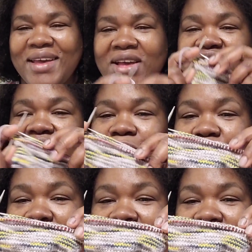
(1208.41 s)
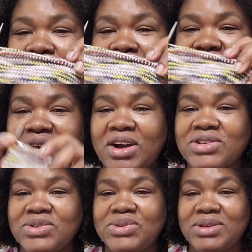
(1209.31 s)
So I'm working on my socks,
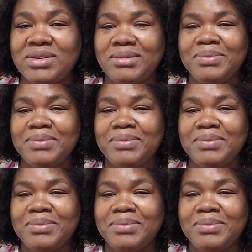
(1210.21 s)
you see.